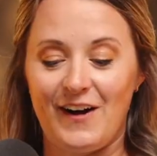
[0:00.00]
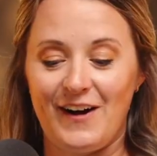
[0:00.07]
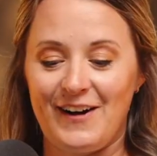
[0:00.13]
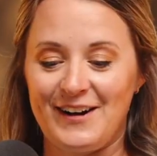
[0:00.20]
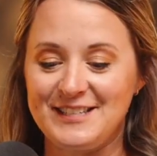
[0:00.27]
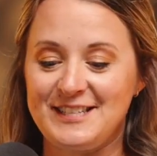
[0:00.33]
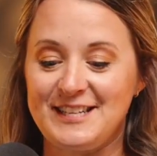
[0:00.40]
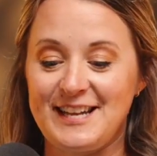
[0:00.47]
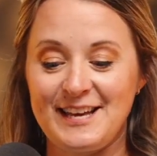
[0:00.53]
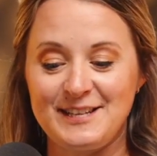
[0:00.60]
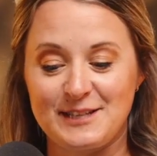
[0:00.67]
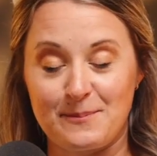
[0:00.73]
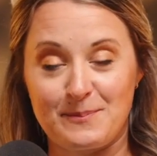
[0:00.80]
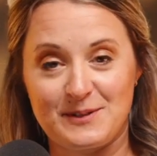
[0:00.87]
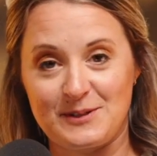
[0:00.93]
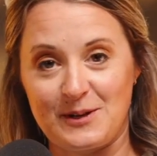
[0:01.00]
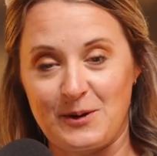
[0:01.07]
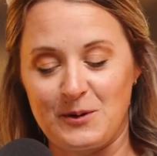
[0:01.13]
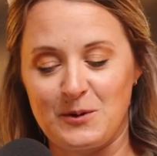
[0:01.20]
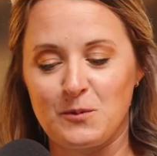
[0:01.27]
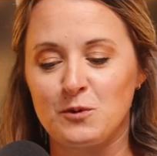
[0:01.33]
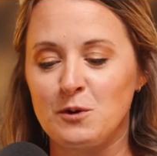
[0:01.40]
on today's
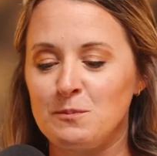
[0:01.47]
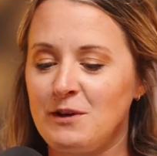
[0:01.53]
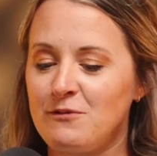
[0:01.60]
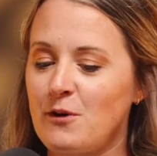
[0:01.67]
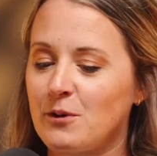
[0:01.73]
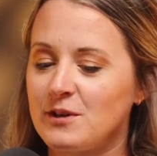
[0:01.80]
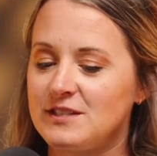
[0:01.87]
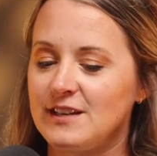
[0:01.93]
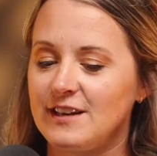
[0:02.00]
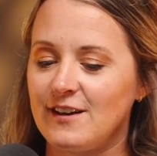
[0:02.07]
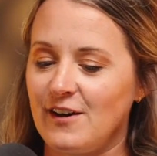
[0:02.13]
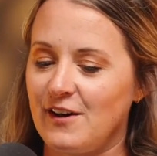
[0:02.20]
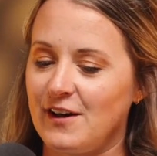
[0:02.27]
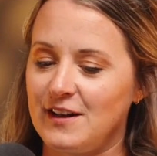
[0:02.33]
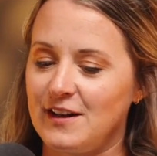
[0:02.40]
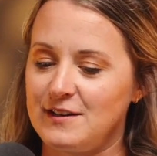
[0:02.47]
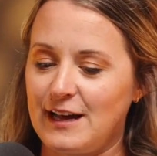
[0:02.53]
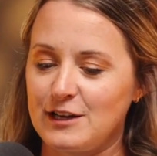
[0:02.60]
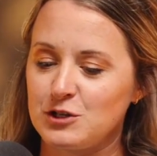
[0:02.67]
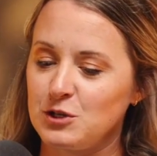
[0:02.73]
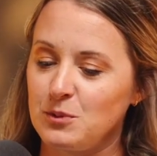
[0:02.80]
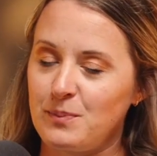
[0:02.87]
episode, we'll be focusing on a
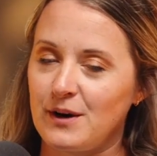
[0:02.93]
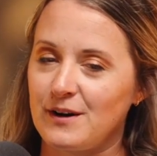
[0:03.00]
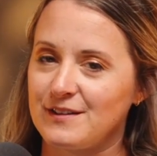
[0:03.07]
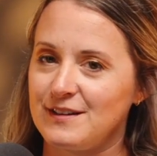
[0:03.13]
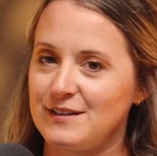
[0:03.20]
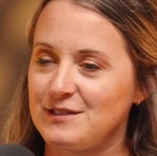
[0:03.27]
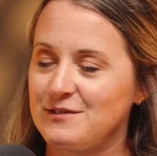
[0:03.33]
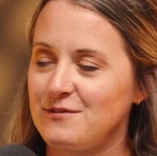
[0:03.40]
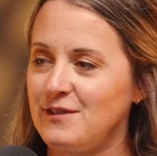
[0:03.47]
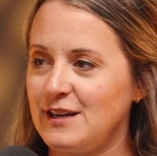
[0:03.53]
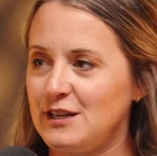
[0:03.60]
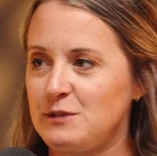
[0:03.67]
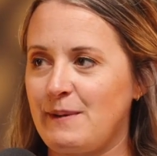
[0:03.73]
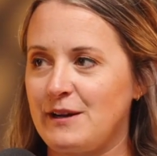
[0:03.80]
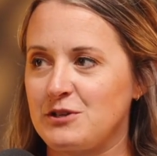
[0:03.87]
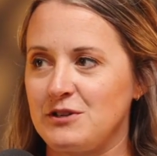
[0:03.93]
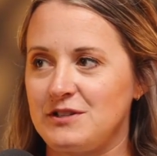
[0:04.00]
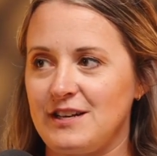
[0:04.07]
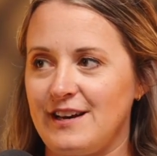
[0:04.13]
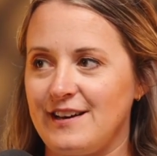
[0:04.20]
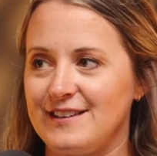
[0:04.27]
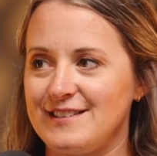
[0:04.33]
national park that is very special
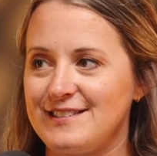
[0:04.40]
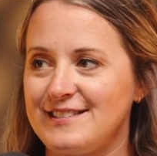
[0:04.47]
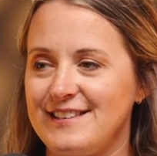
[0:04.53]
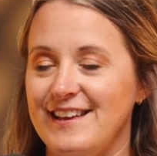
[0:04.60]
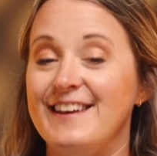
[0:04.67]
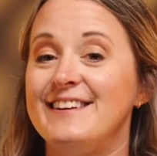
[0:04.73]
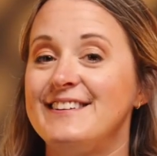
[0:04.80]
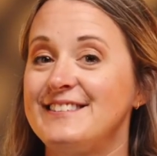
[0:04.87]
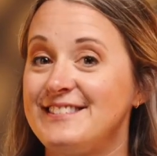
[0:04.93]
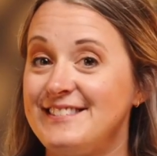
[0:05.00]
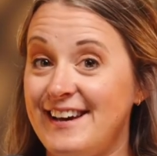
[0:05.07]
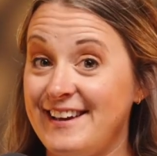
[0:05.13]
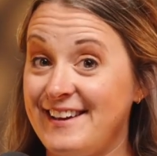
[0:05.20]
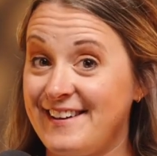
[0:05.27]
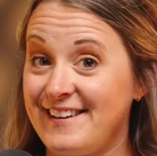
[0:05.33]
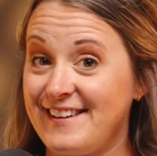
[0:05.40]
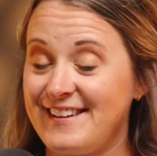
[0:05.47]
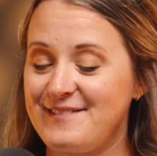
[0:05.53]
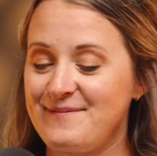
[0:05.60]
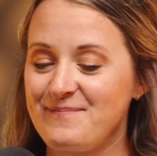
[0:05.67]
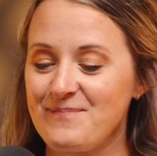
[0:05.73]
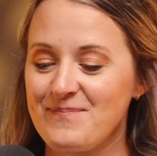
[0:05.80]
to us,
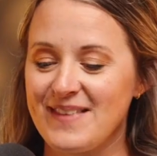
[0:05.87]
Zion.